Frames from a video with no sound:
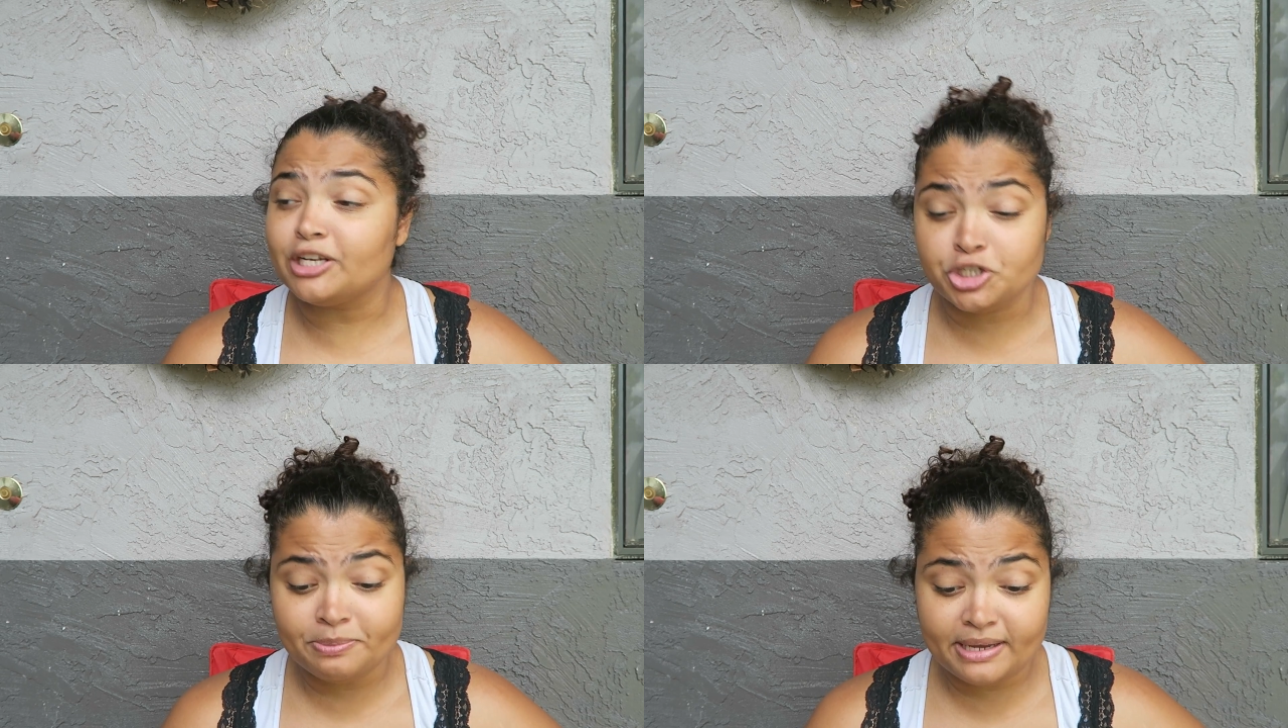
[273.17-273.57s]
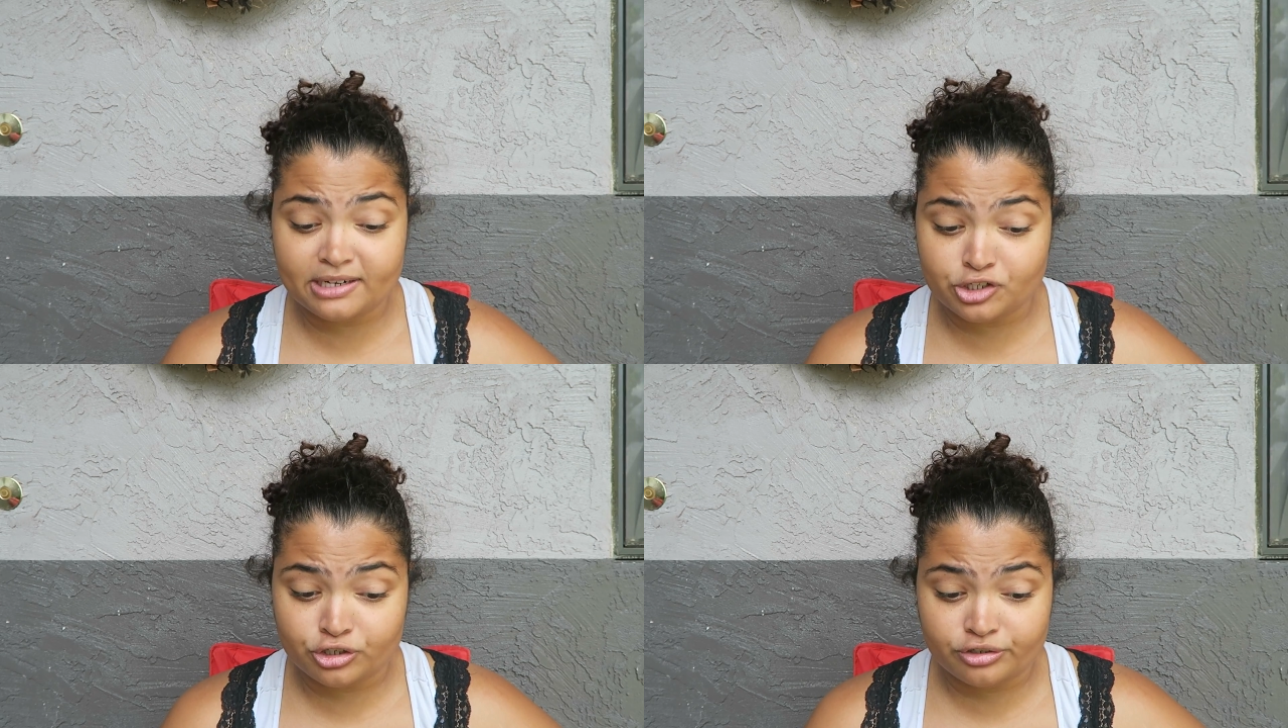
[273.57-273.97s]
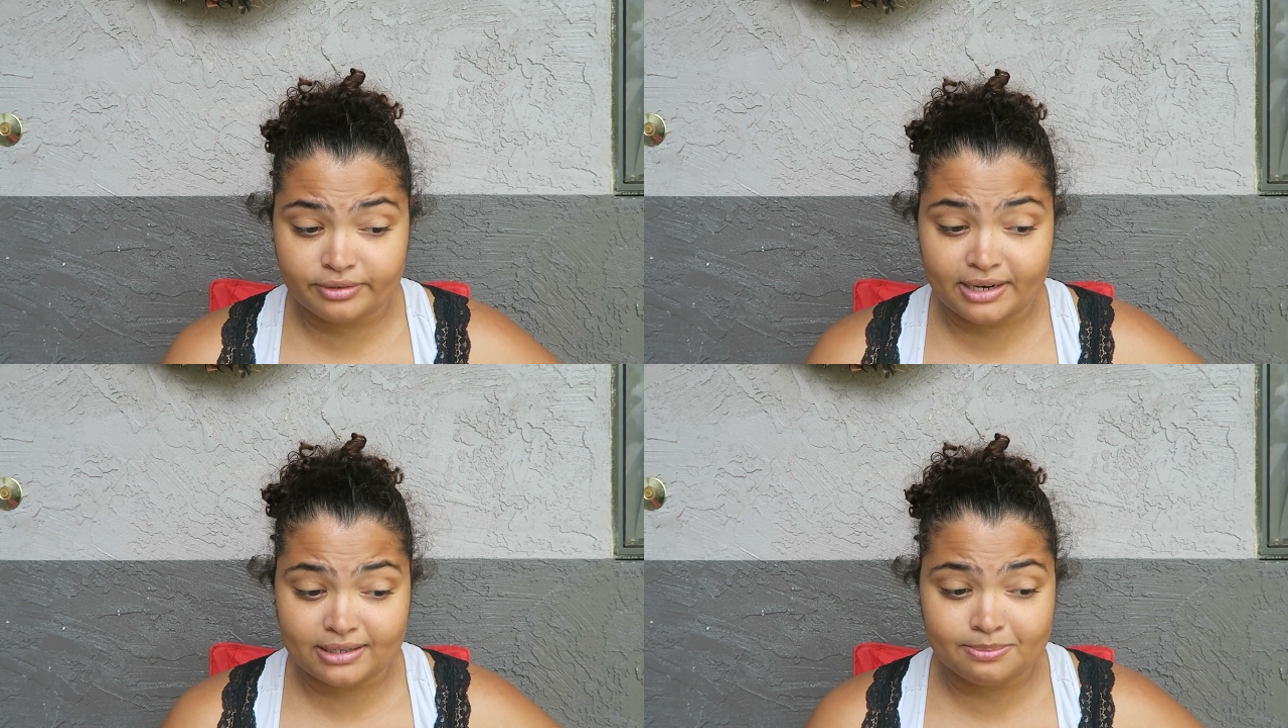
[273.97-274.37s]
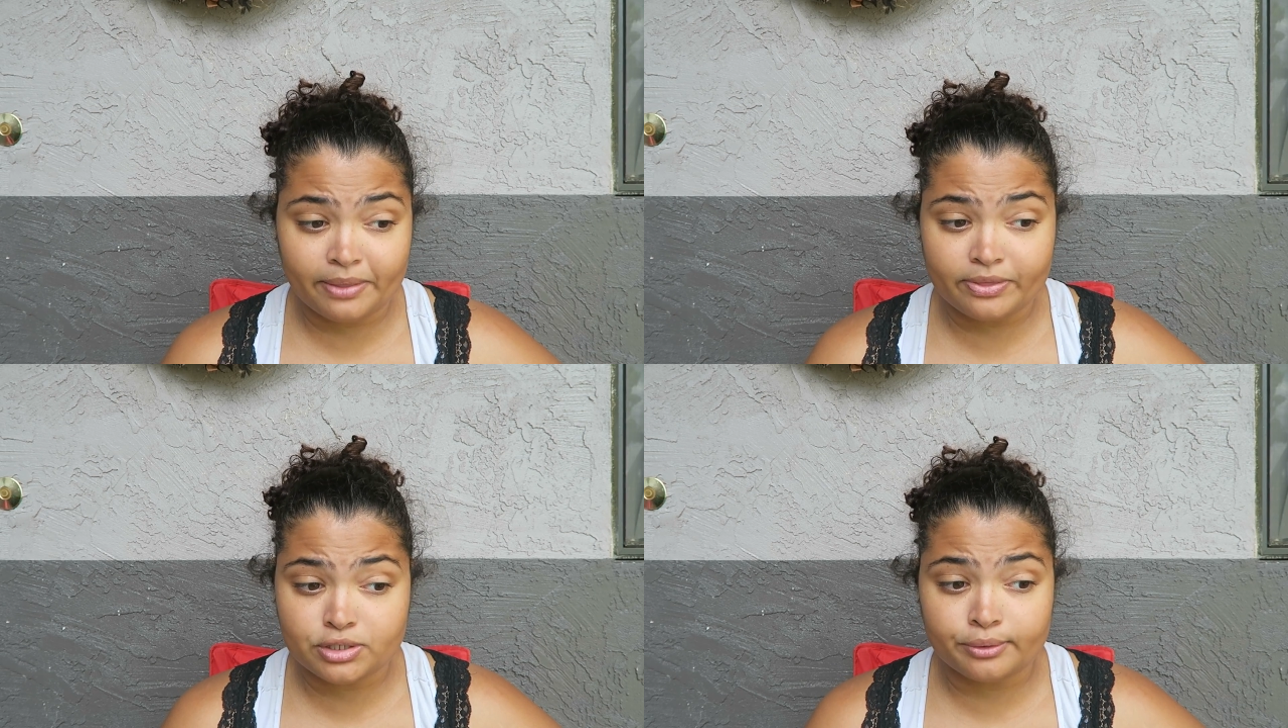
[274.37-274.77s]
I should be getting surgery next
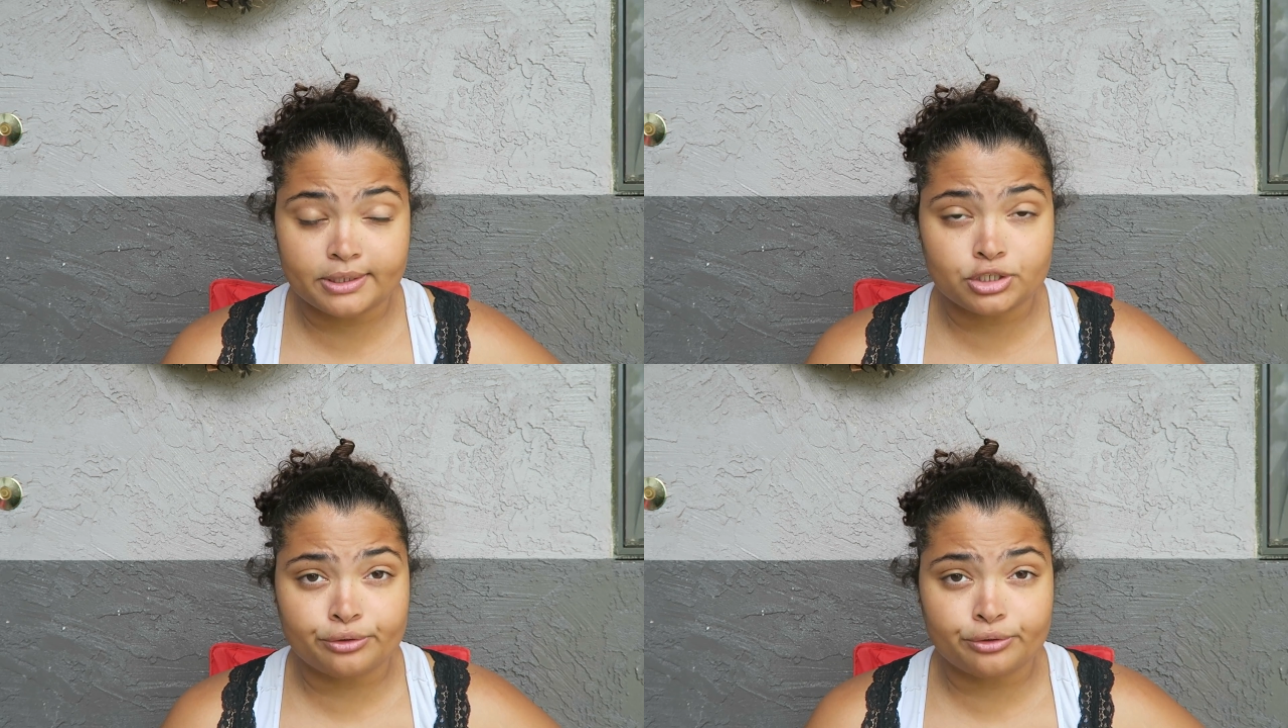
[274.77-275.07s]
month, so that's